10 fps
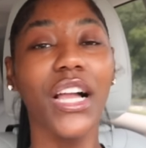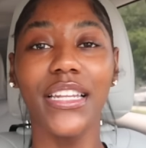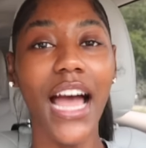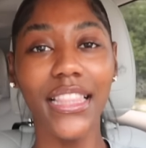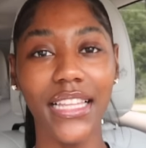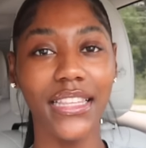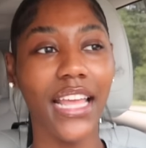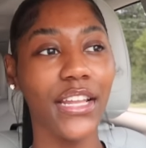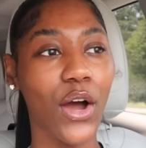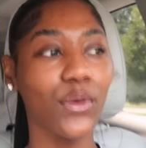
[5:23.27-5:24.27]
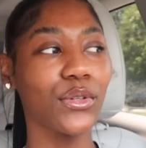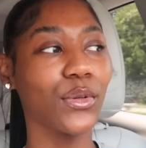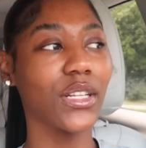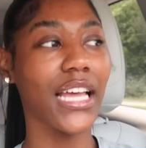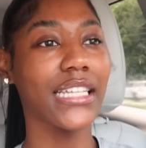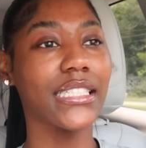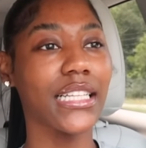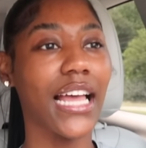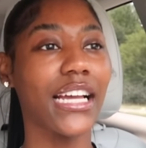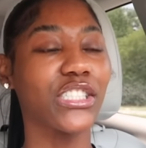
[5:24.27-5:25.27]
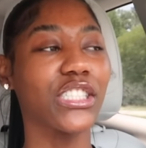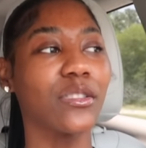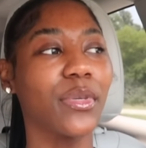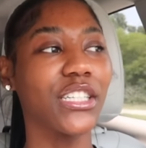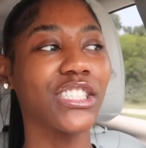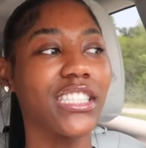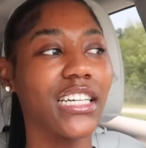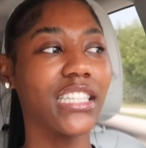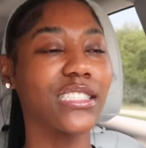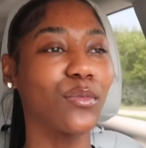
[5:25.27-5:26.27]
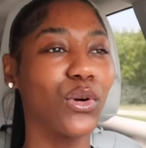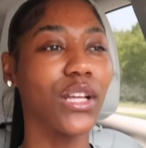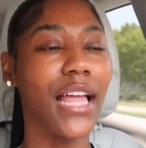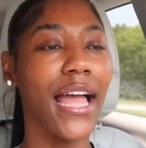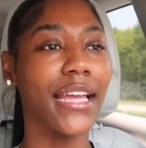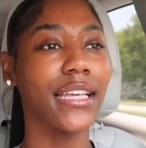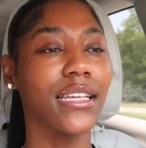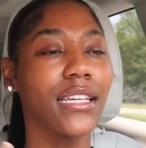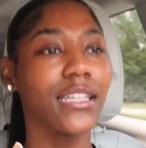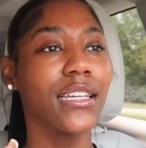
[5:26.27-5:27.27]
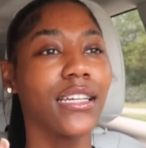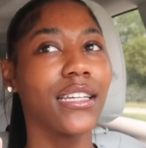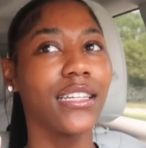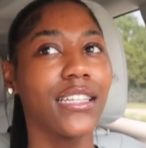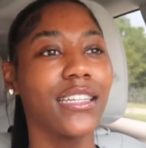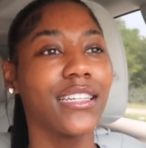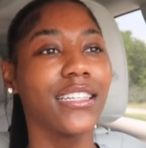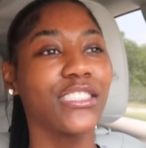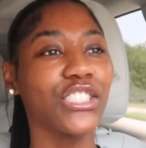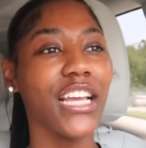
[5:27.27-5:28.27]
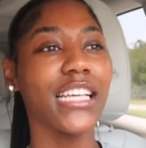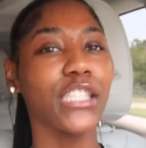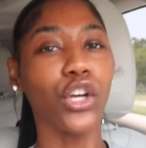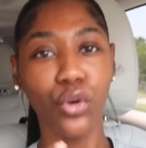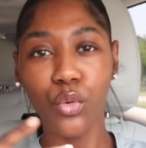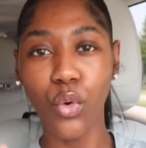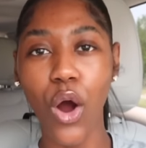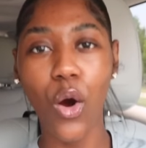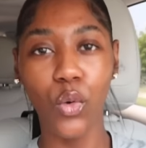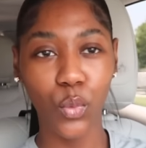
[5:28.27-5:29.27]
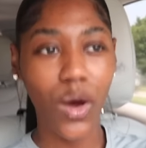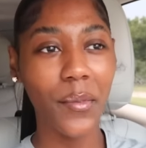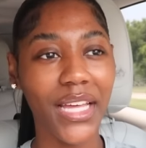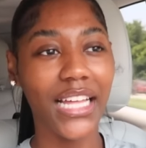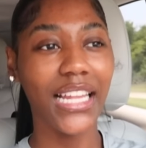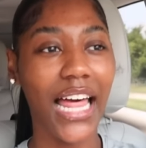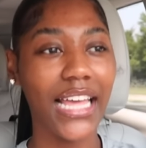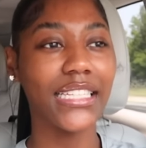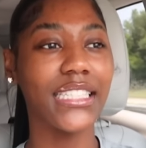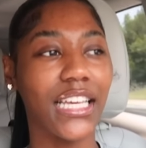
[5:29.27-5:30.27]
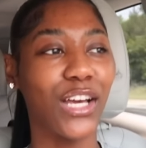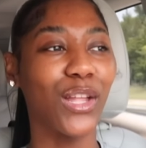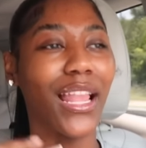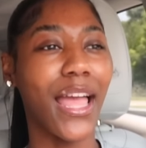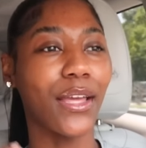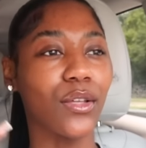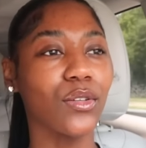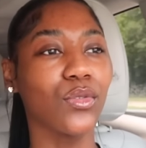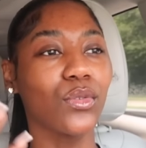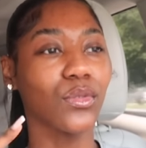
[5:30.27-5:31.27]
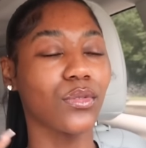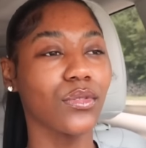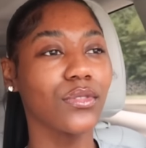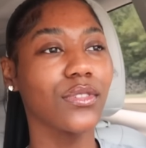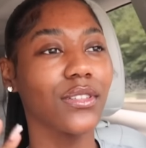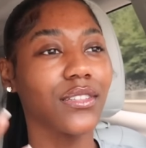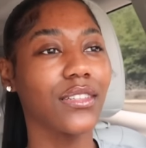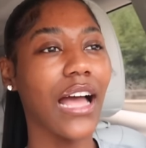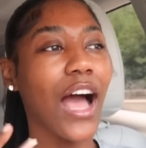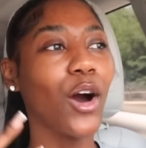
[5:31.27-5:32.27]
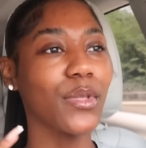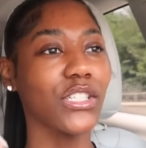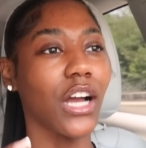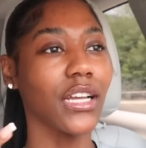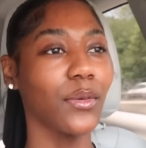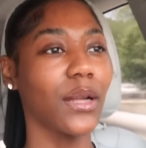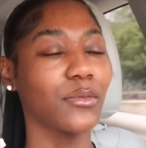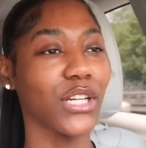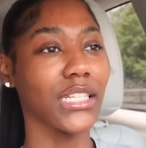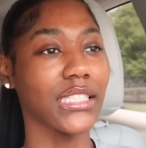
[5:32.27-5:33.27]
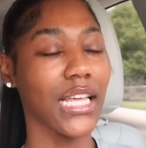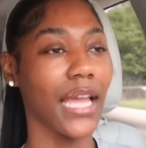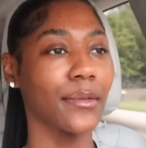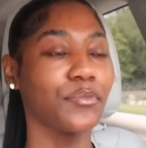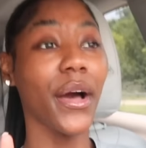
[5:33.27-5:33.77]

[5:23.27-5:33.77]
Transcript: Not that they don't do classy lashes, but she does more like she has a grown woman clientele, like I hope that y'all get what I'm trying to say.